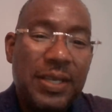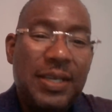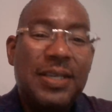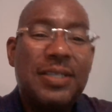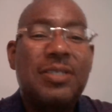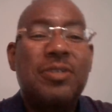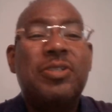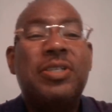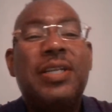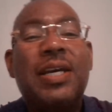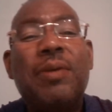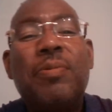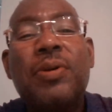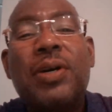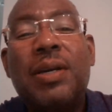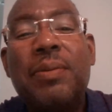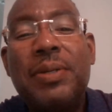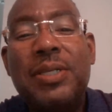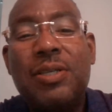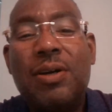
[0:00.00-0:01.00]
So today we're
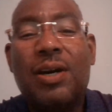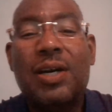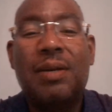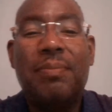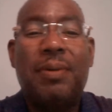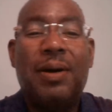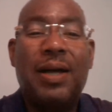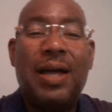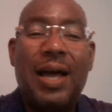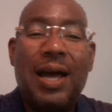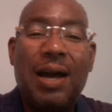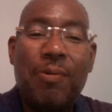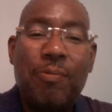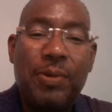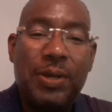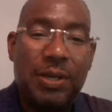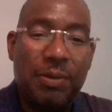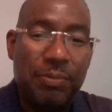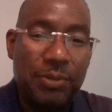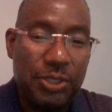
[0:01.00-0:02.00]
going to be talking about how we
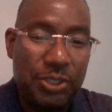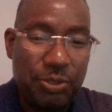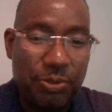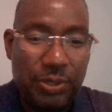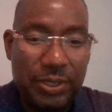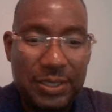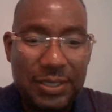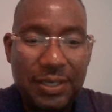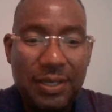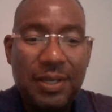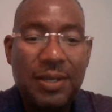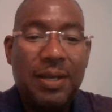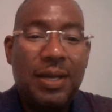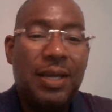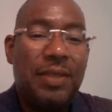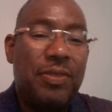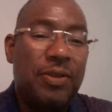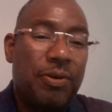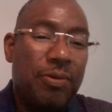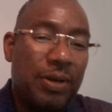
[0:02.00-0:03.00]
can rejoice
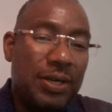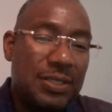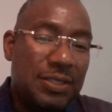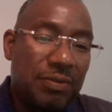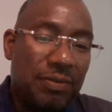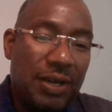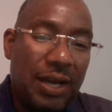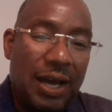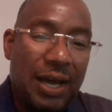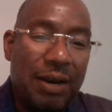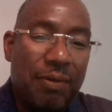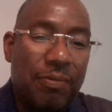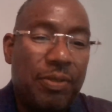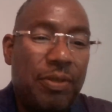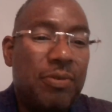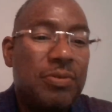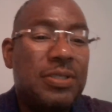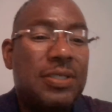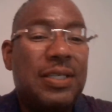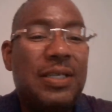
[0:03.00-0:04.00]
in the grace of God.
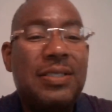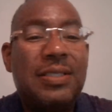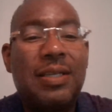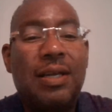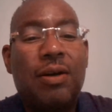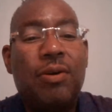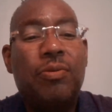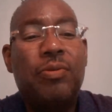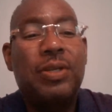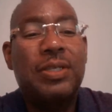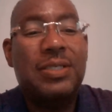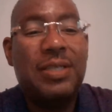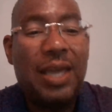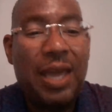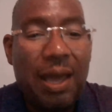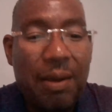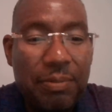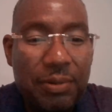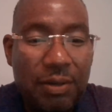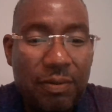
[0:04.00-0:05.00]
Those things that hold us
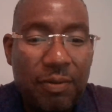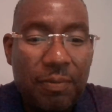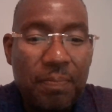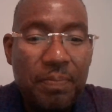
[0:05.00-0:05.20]
captive.